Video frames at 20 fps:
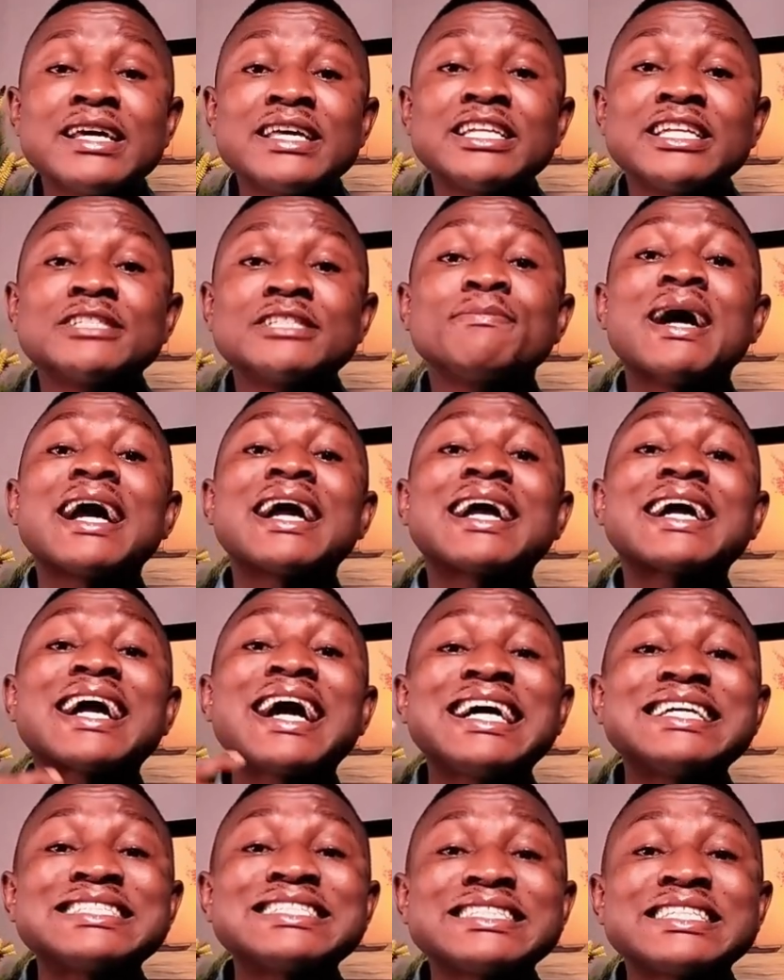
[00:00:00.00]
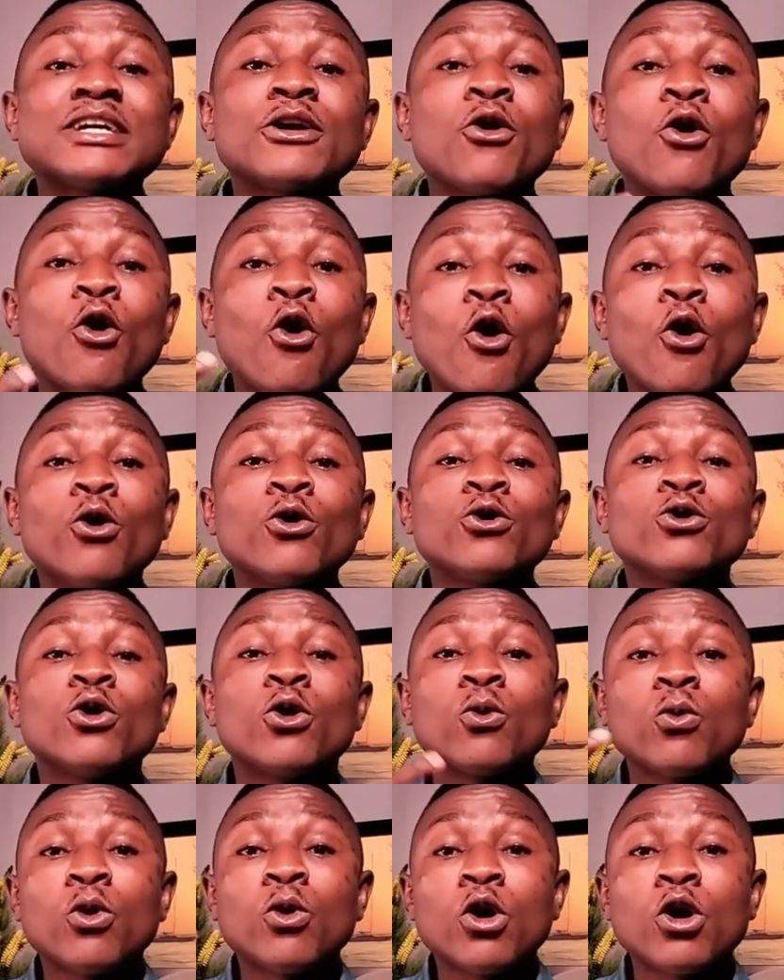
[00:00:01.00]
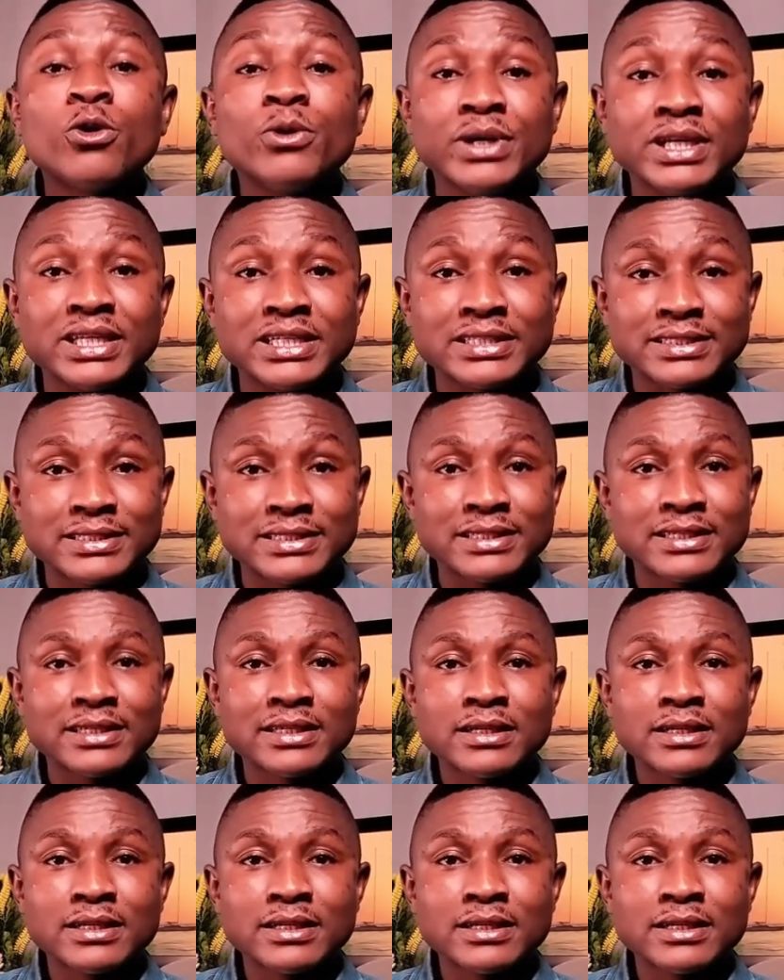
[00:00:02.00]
It is by casting all your worries